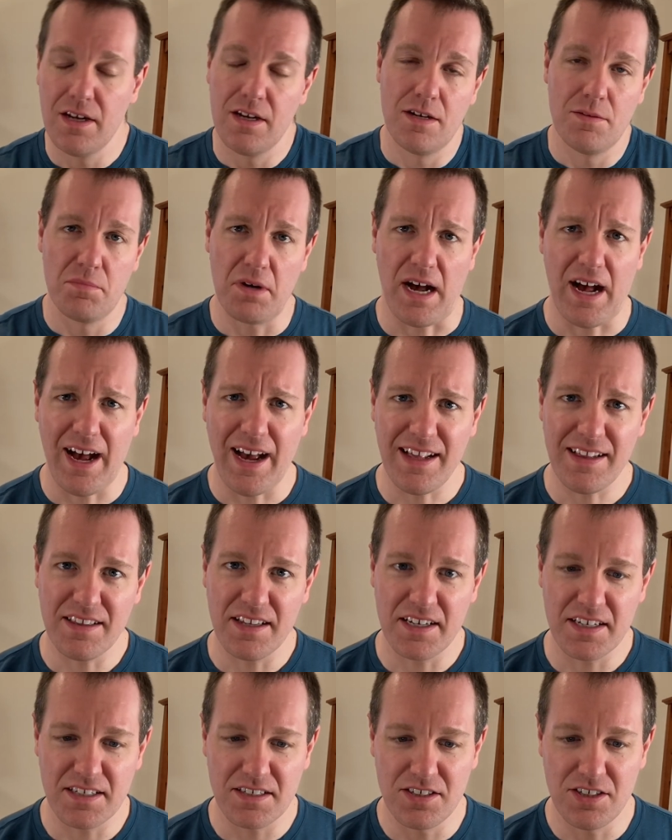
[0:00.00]
But I
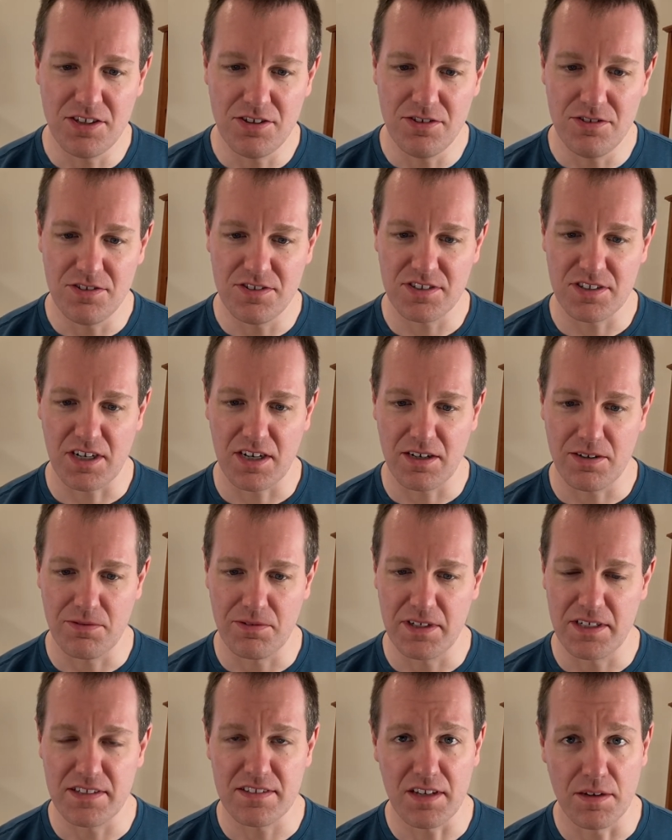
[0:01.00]
like to start
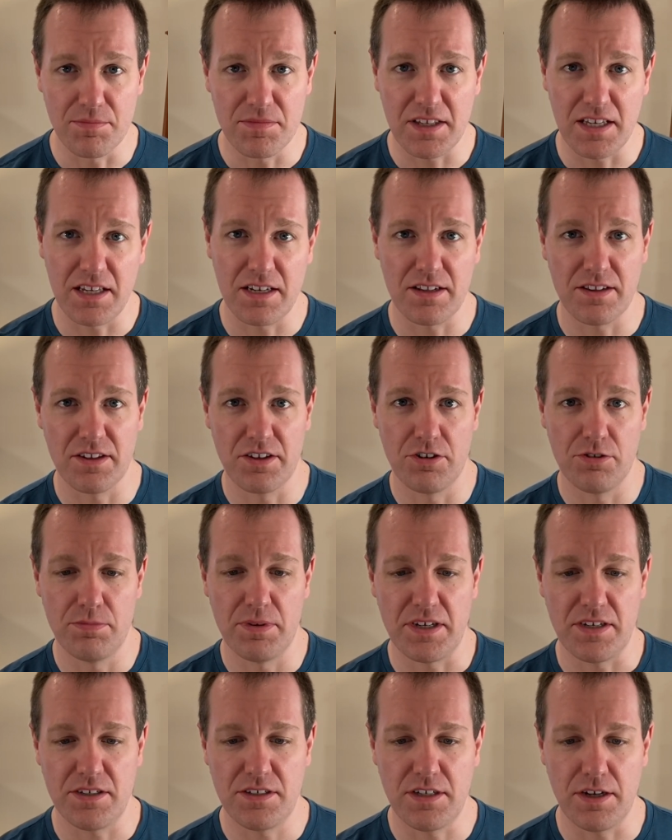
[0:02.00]
with something a little
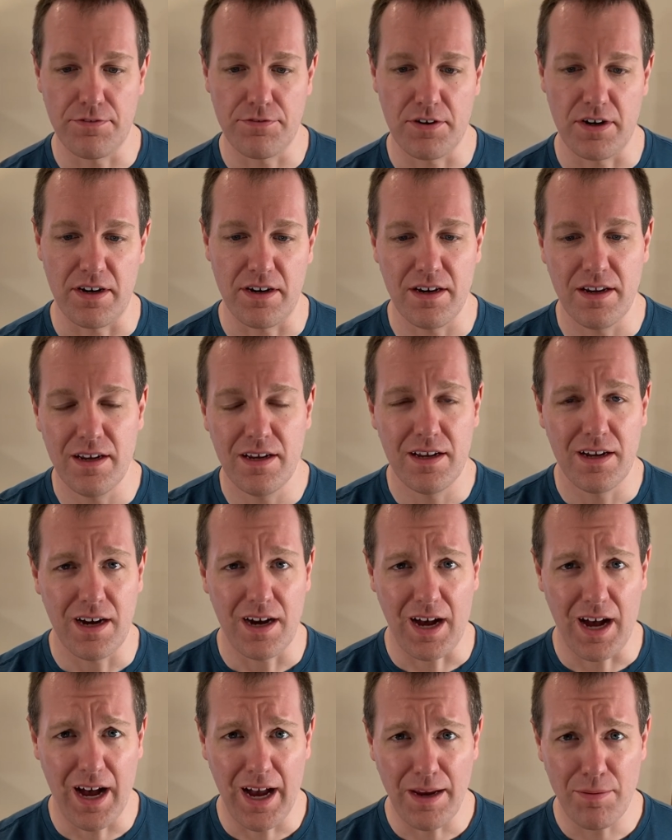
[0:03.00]
bit different.
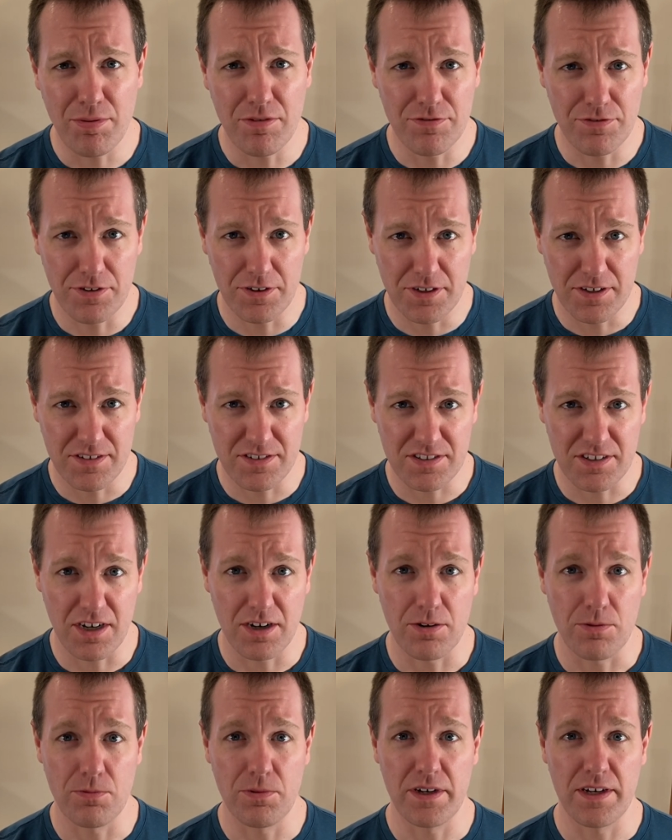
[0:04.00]
I prefer to
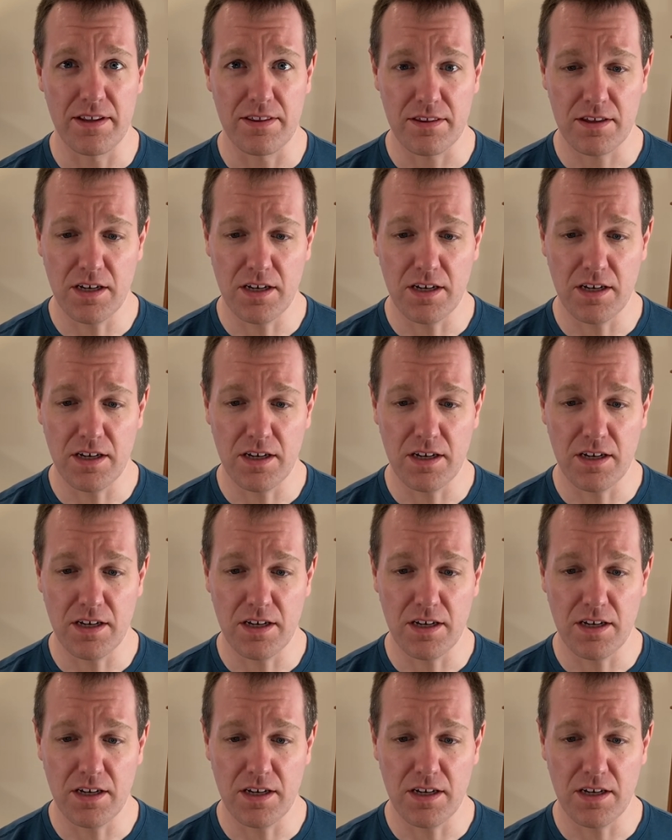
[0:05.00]
start with